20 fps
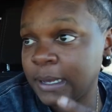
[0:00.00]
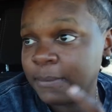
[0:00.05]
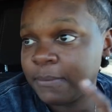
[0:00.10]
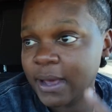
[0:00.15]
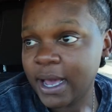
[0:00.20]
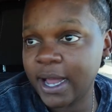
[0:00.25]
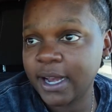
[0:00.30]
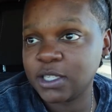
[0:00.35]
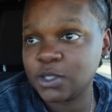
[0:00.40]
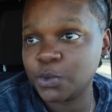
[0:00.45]

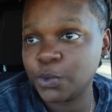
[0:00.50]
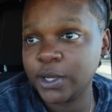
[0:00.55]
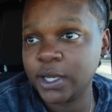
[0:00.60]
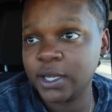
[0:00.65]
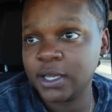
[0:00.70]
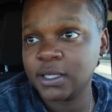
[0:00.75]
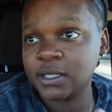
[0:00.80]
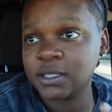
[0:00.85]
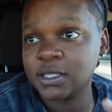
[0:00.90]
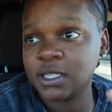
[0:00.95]
Batty
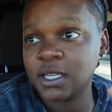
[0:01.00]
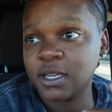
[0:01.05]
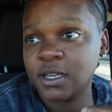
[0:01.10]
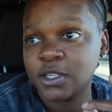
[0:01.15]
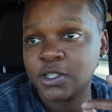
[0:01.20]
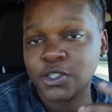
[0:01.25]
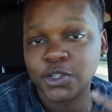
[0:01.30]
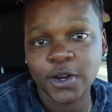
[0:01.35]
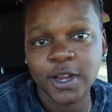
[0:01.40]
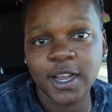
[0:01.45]
Twins,
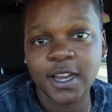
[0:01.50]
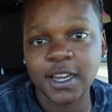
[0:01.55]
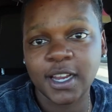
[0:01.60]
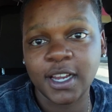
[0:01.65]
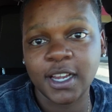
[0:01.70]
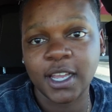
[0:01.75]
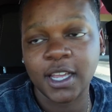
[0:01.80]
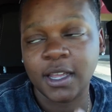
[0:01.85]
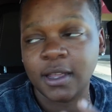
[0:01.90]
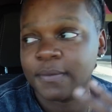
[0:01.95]
Trey and
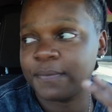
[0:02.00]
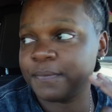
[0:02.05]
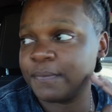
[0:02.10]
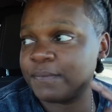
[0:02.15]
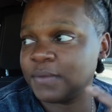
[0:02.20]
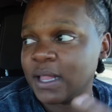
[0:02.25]
Nene,